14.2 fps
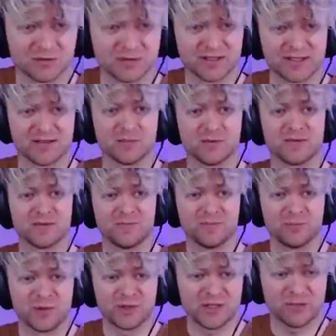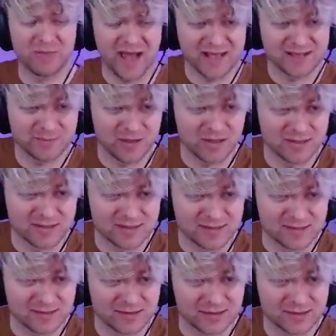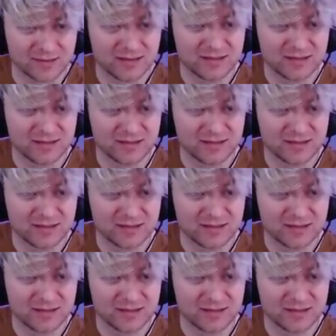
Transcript: relatable. Pushing past pawns is... Uh,